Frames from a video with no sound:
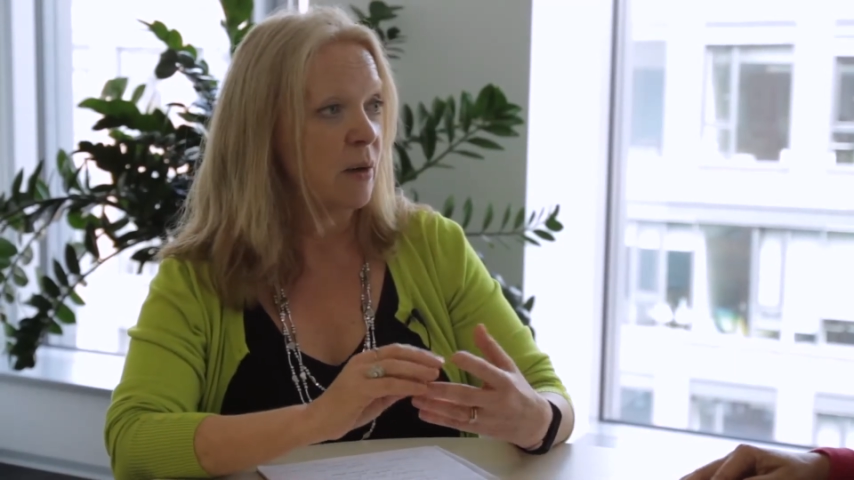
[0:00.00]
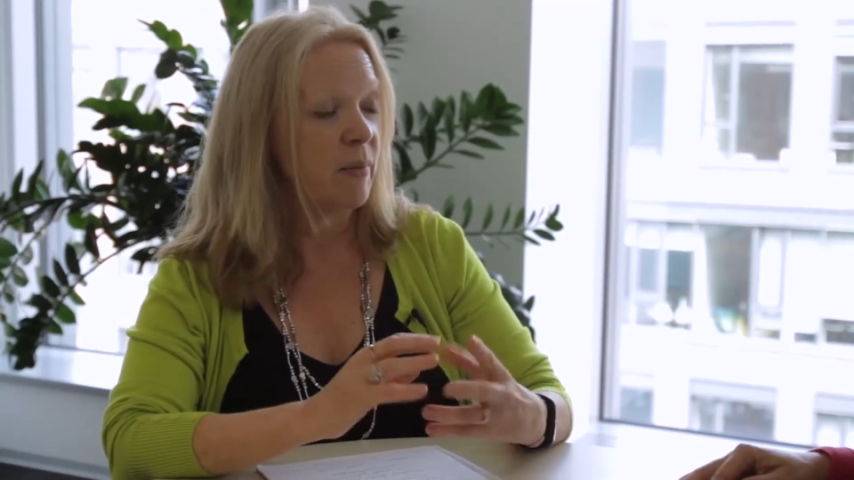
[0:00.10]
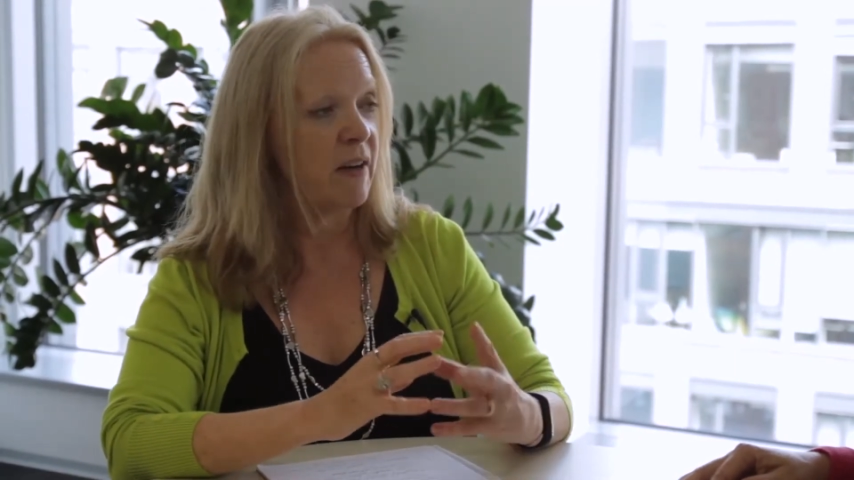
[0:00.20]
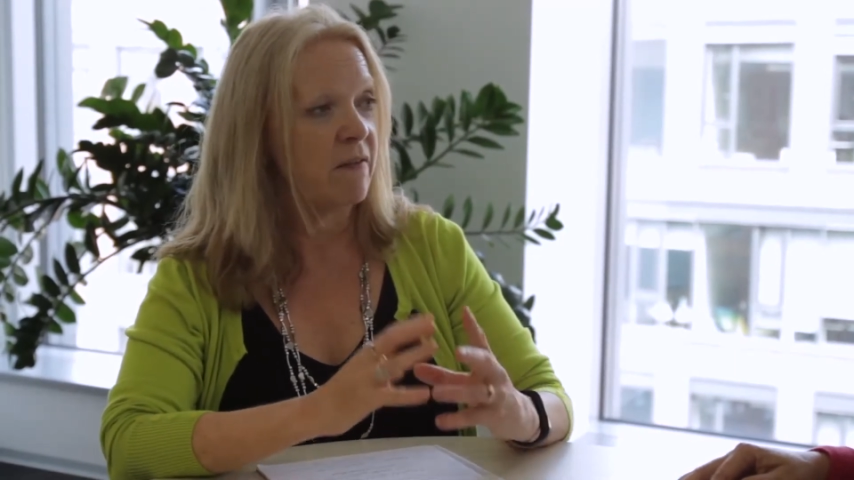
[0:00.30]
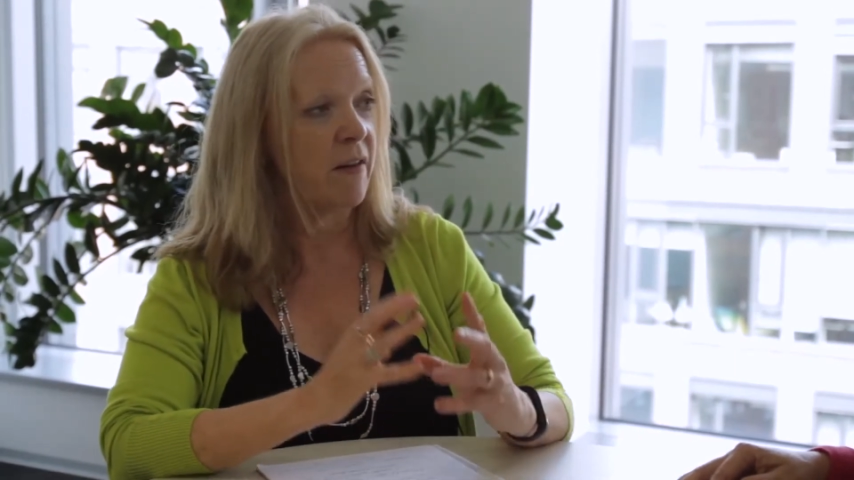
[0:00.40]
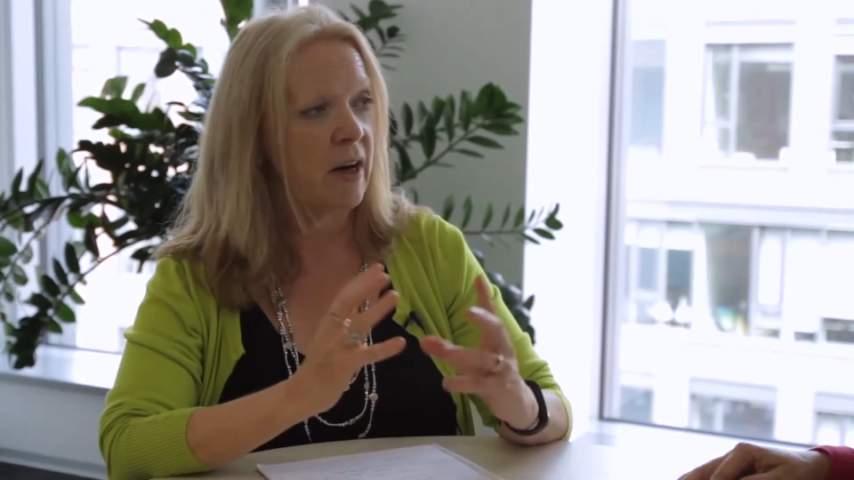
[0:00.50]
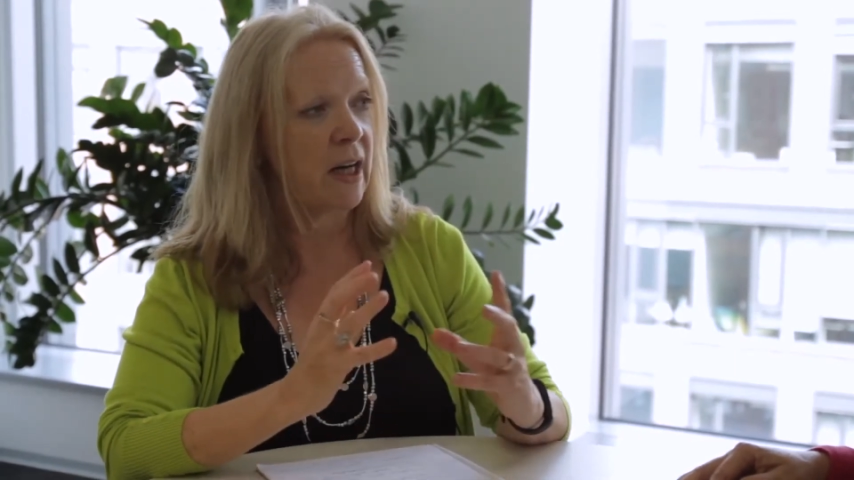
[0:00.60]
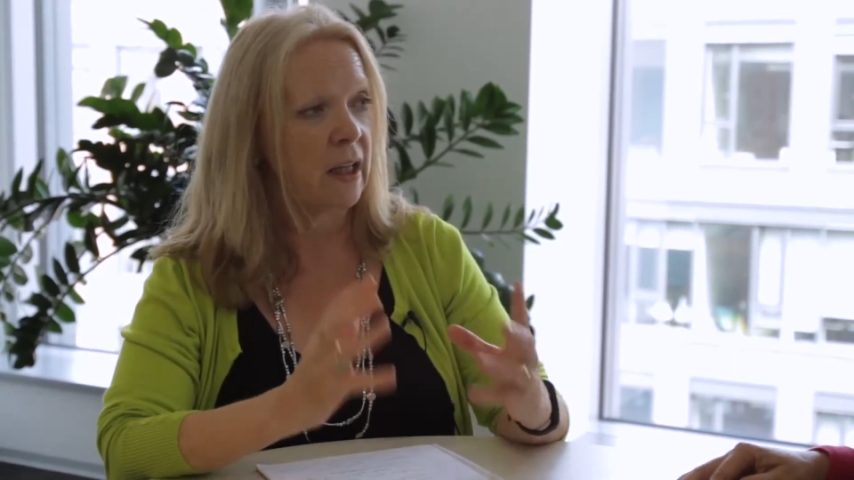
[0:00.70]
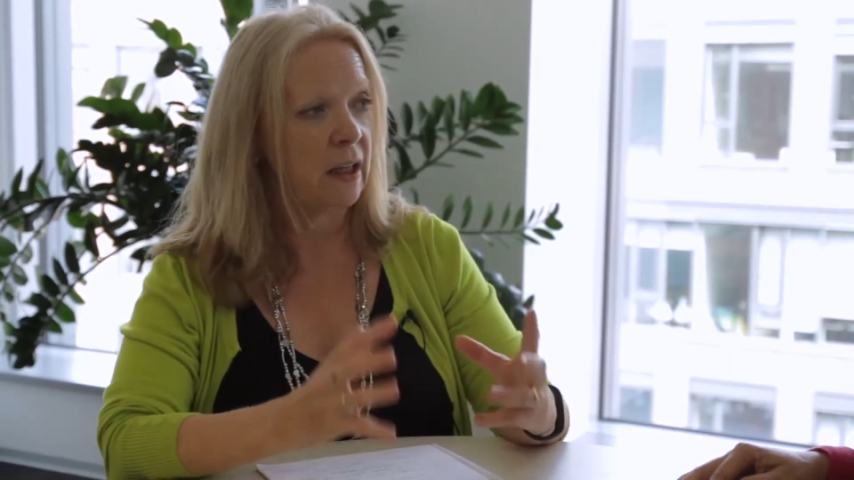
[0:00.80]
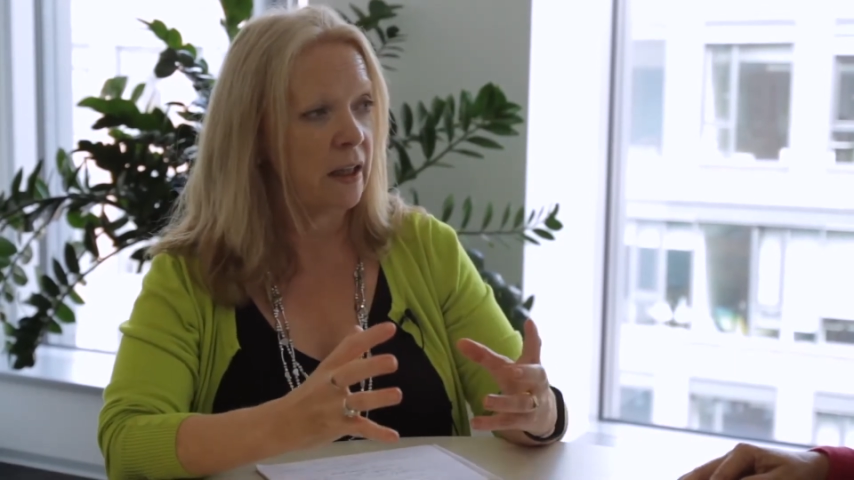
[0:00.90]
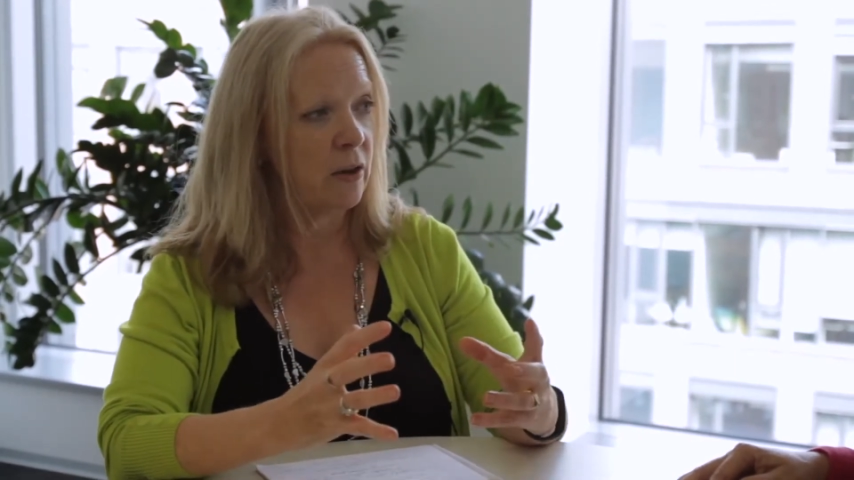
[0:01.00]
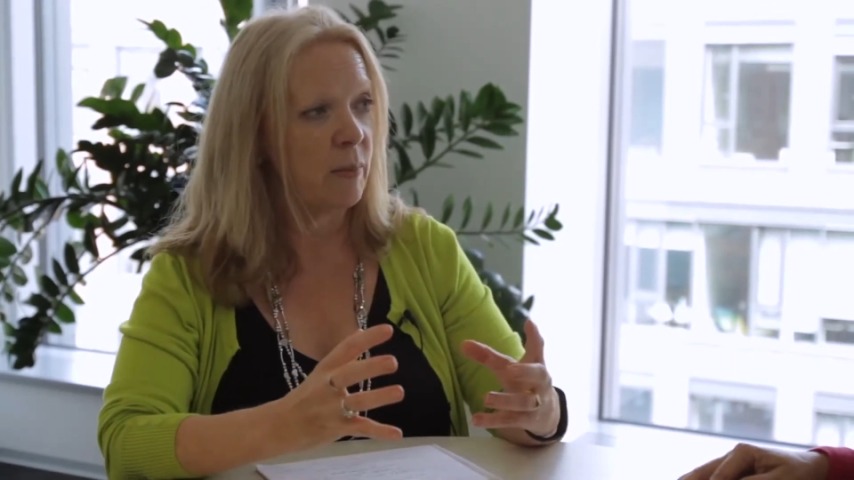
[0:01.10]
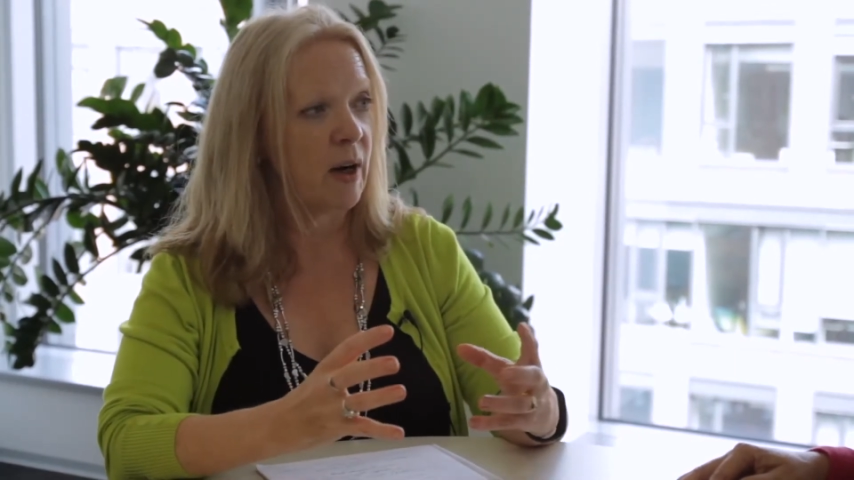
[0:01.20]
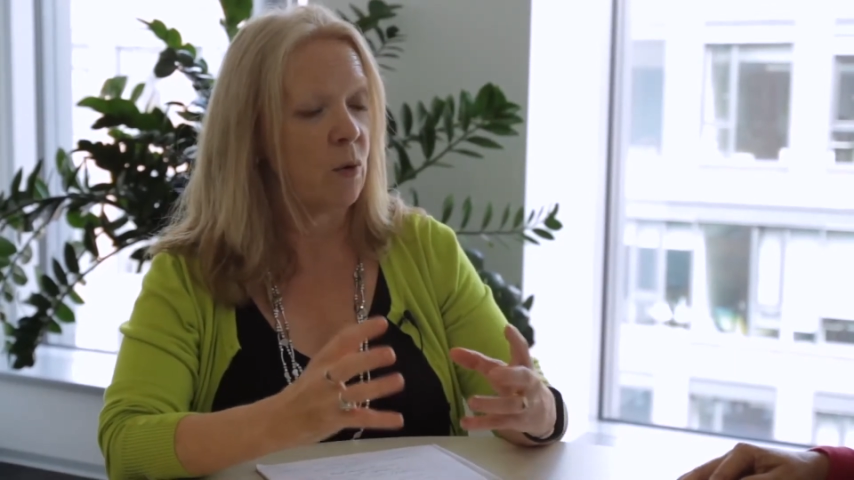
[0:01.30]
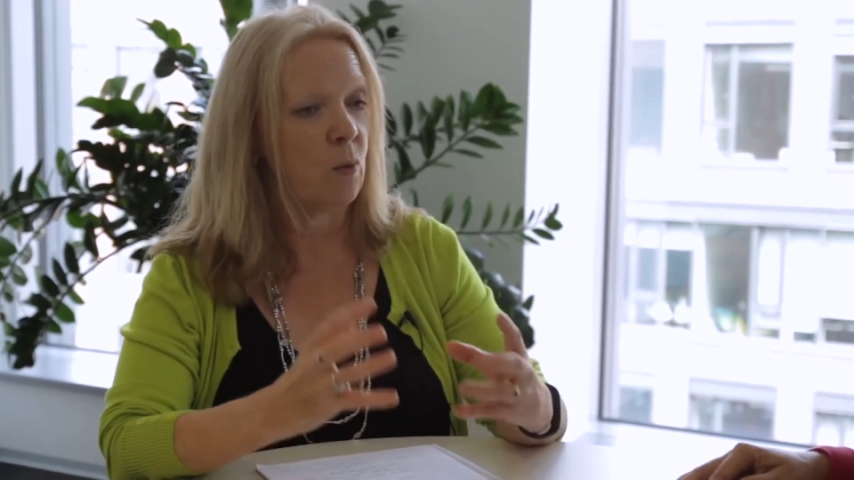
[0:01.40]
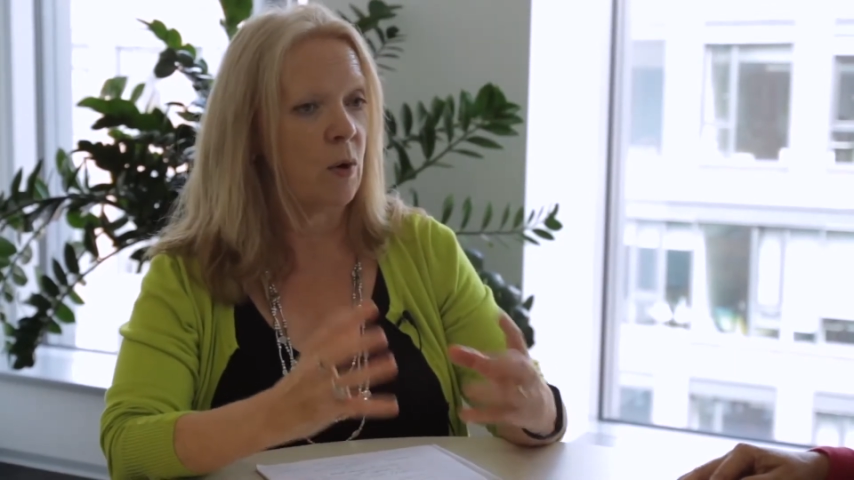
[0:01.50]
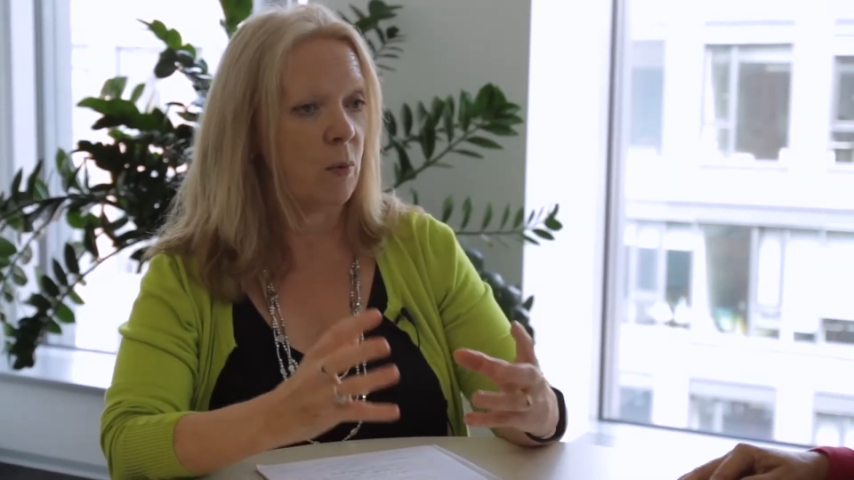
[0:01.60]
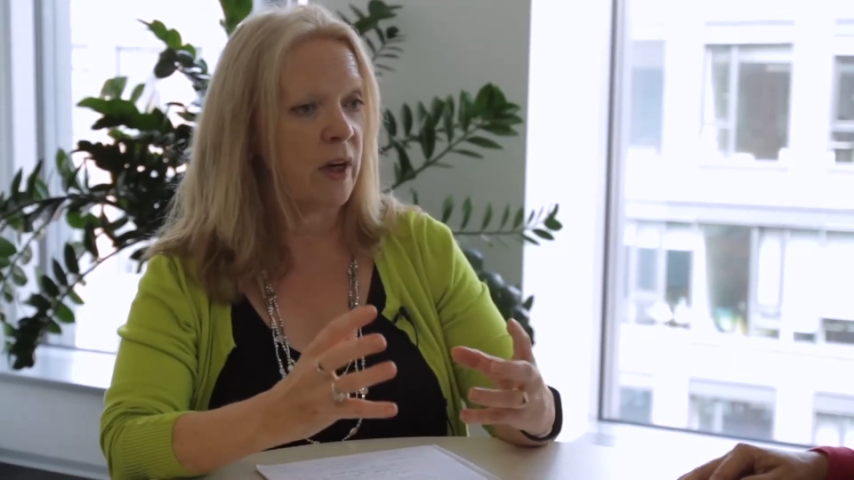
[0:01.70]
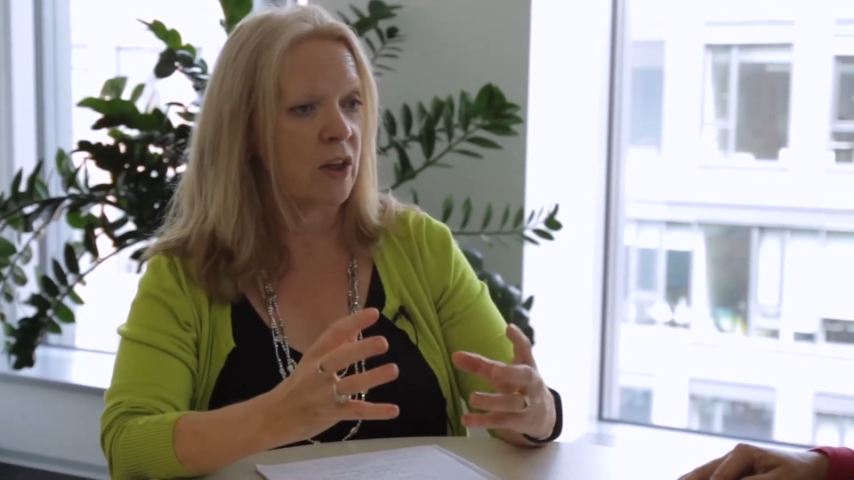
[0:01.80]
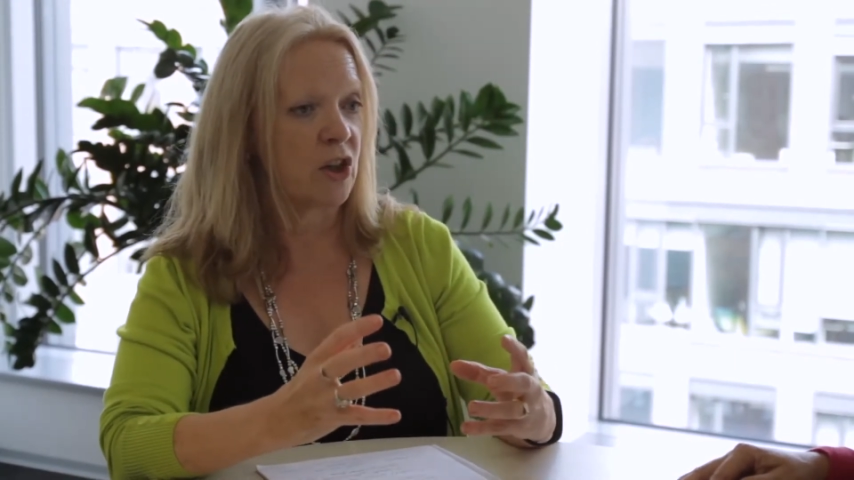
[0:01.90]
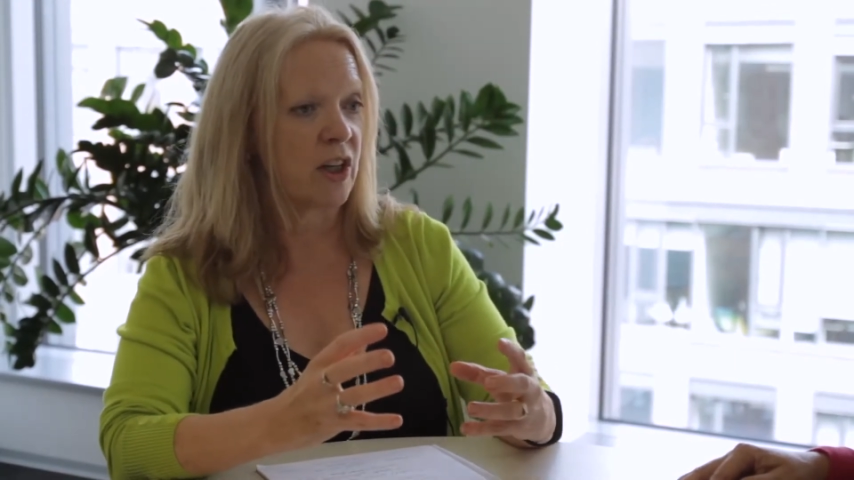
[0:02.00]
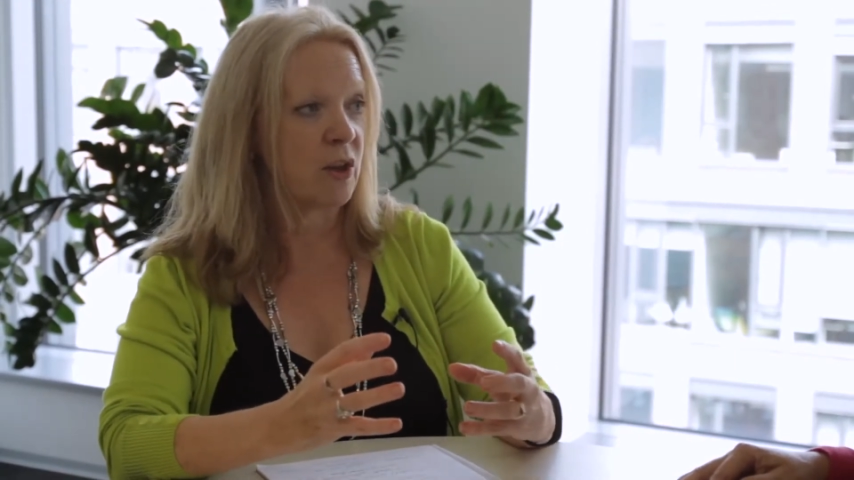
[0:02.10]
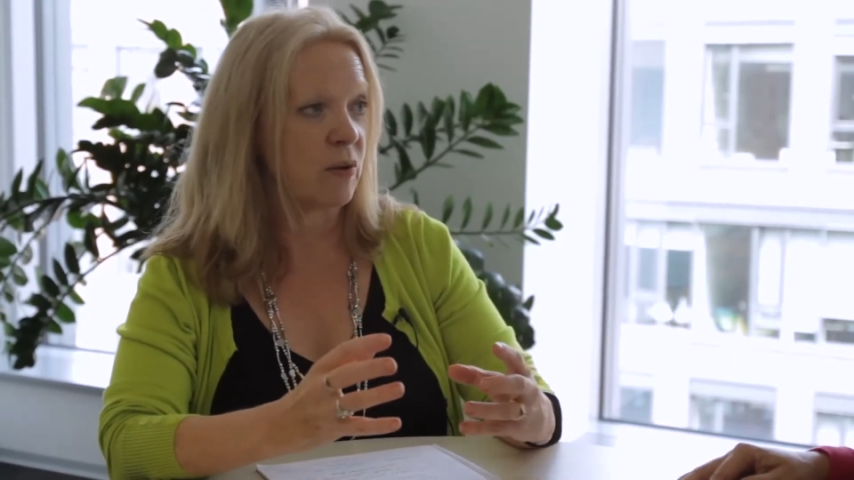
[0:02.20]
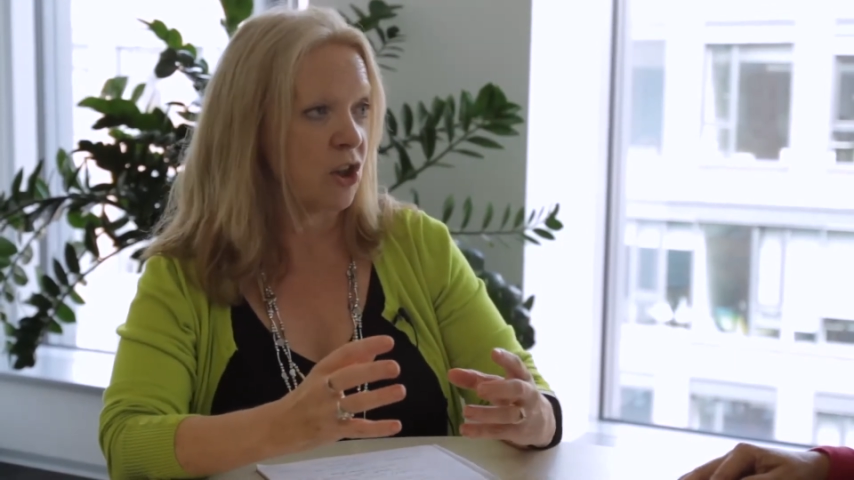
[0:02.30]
being very clear about what we are trying to